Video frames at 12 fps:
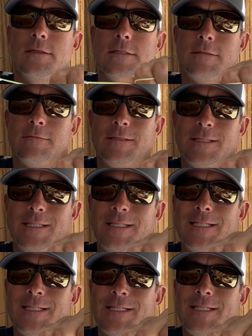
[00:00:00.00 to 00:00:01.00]
We're going to
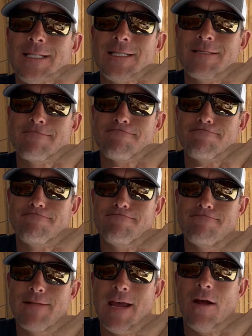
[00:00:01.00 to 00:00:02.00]
cinch that
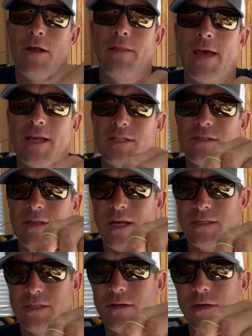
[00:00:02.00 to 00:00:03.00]
down, and
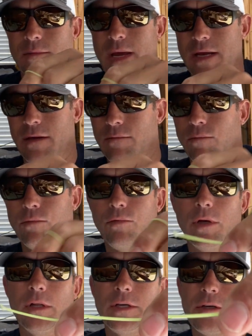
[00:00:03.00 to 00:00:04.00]
that's going to make a
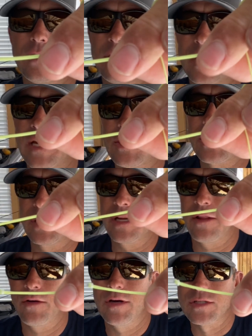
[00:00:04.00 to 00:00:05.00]
really good connection.
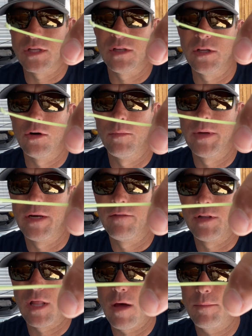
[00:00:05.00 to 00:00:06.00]
Now there is a little bit of a
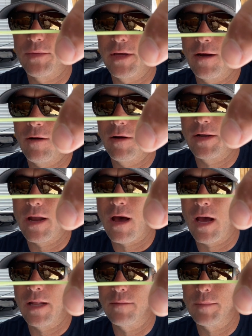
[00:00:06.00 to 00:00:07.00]
lump there or a
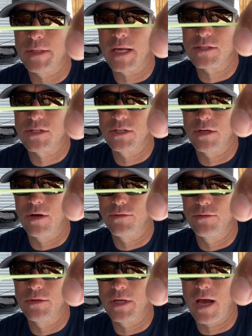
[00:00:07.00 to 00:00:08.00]
knot, but that's going to go
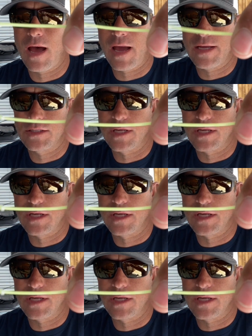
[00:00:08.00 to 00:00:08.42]
through the guides.